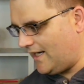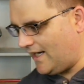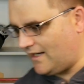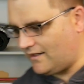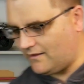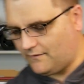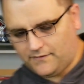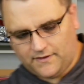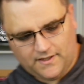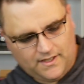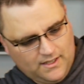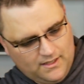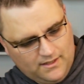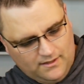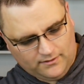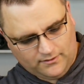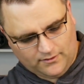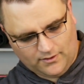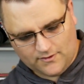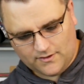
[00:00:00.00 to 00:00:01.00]
out of
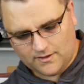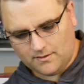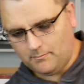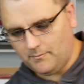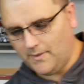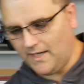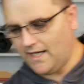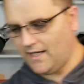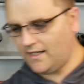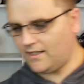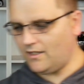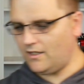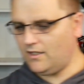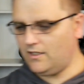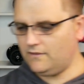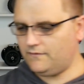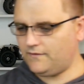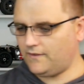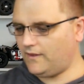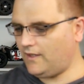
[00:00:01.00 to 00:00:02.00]
here, toss the bag
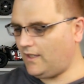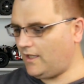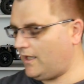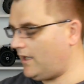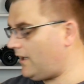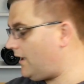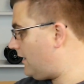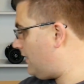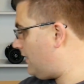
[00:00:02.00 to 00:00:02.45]
over there,